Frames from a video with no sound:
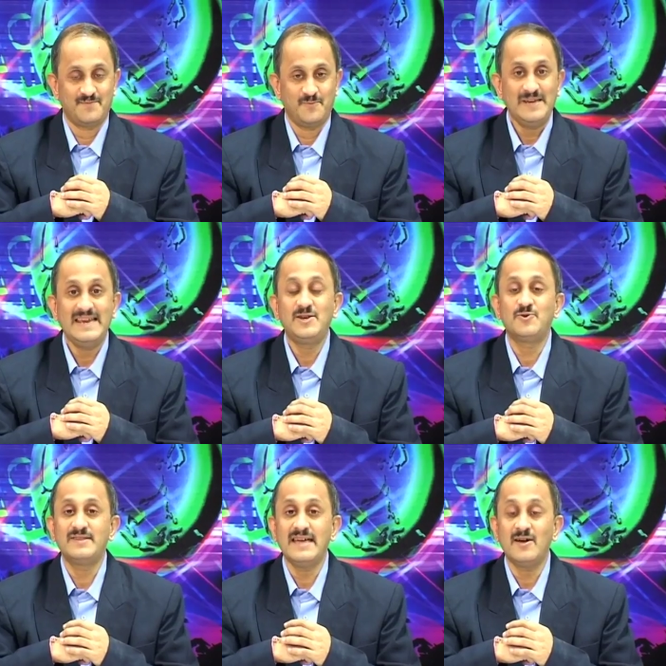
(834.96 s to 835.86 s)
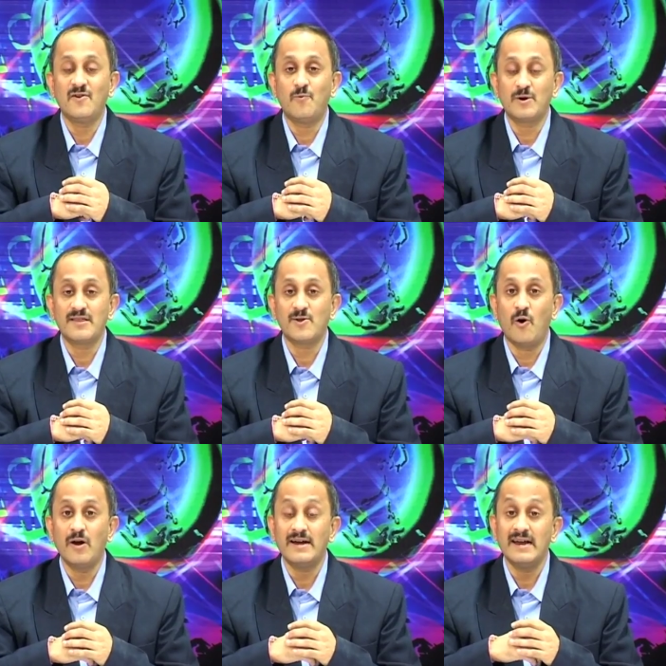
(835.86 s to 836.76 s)
We need to think of what is
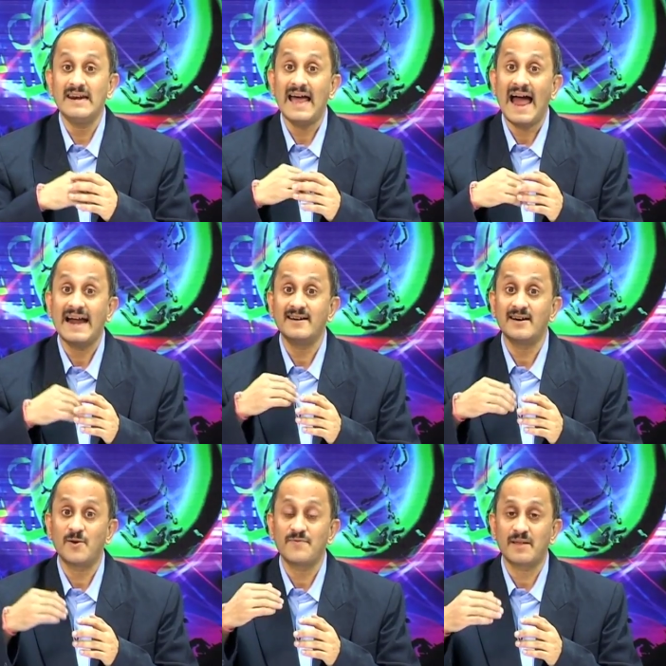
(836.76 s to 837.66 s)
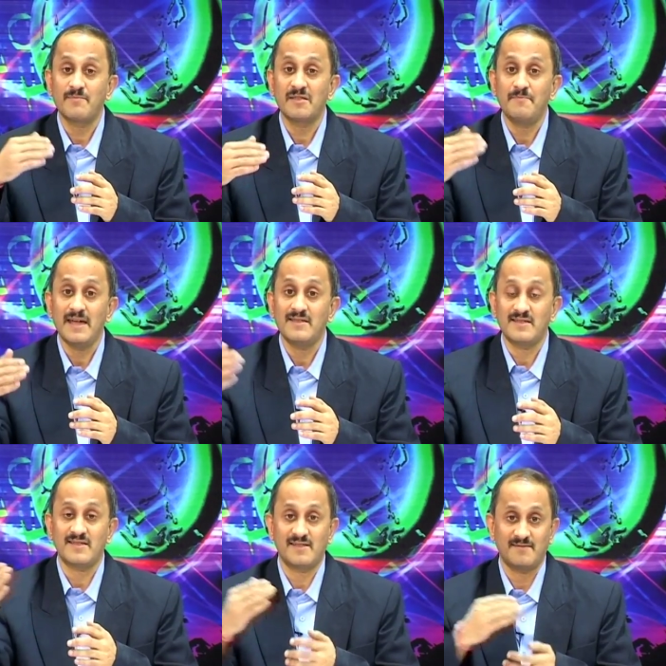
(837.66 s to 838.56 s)
called a ladder of
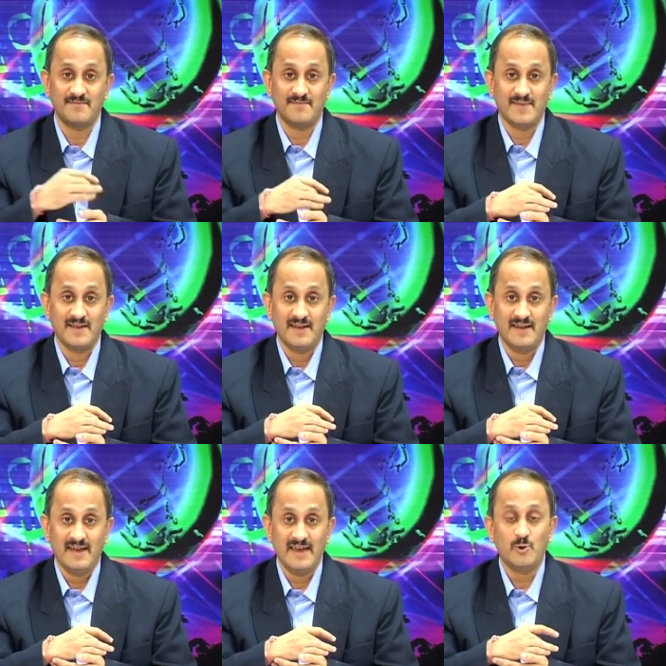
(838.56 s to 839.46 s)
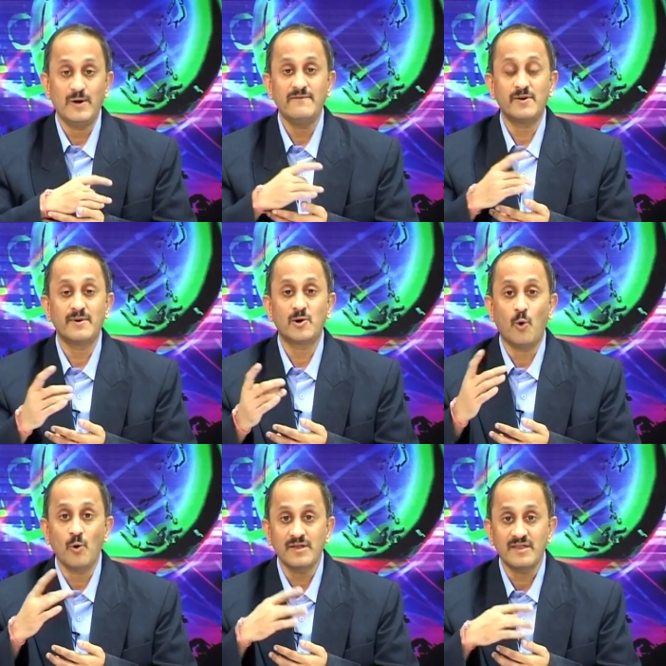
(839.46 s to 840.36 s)
subspaces in going from a
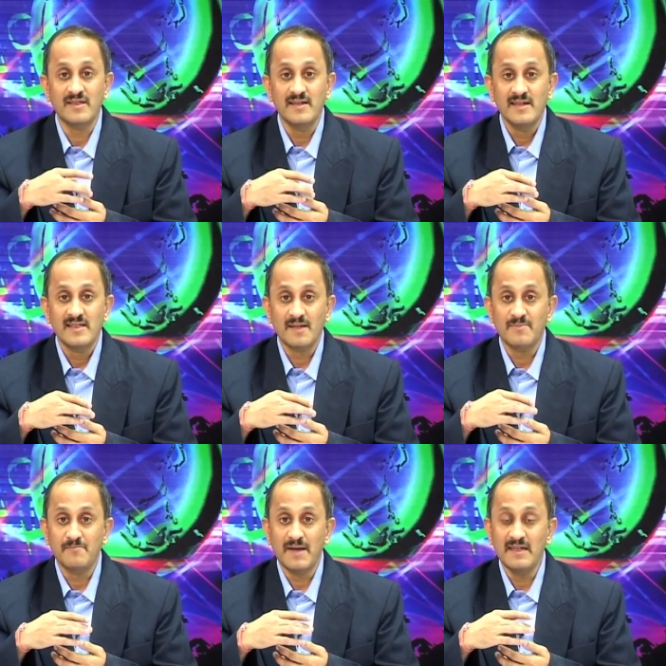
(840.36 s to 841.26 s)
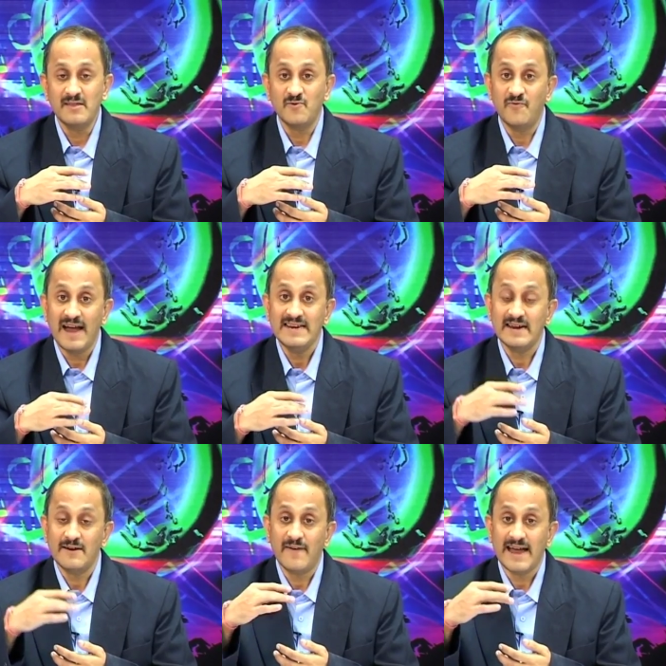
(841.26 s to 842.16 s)
coarse subspace to finer
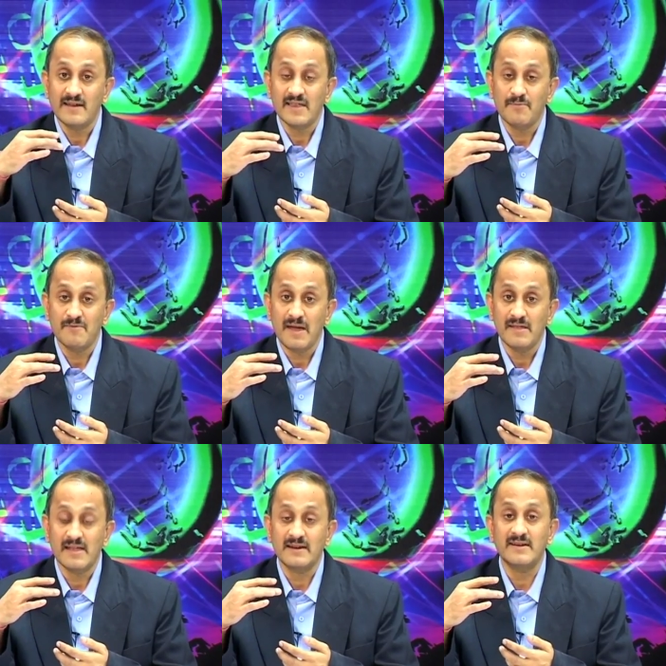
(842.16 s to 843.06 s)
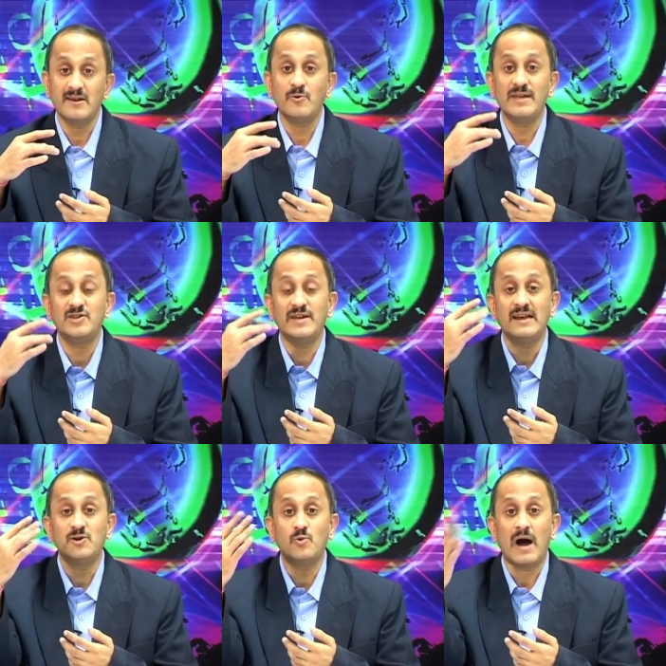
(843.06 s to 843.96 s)
and finer subspaces until you reach
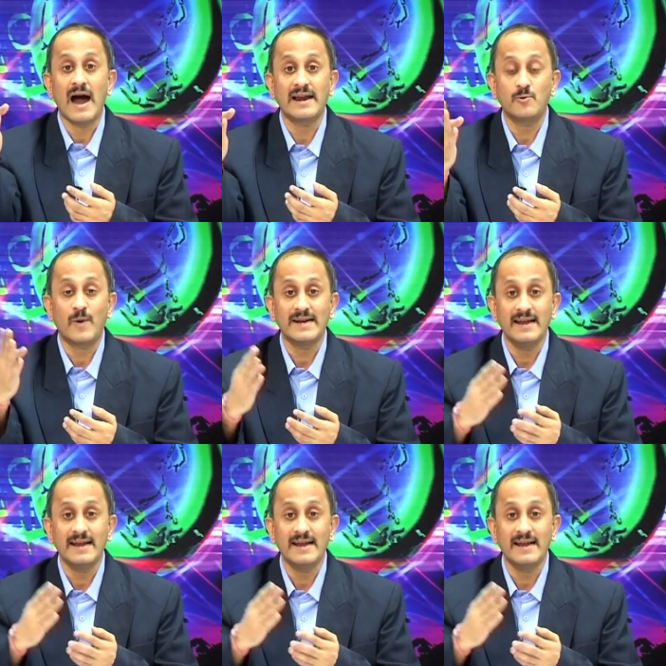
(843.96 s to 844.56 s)
L2R at one